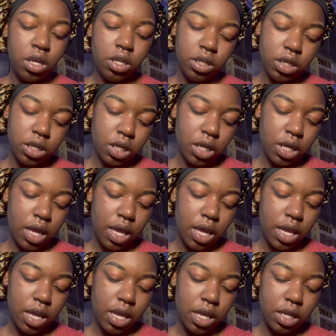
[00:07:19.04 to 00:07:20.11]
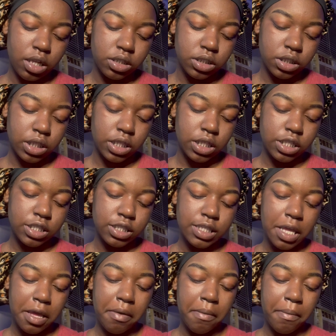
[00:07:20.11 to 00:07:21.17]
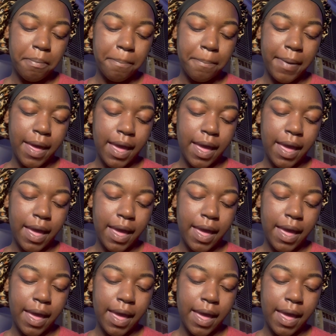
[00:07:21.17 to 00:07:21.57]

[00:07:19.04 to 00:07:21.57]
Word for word: looking at the satin,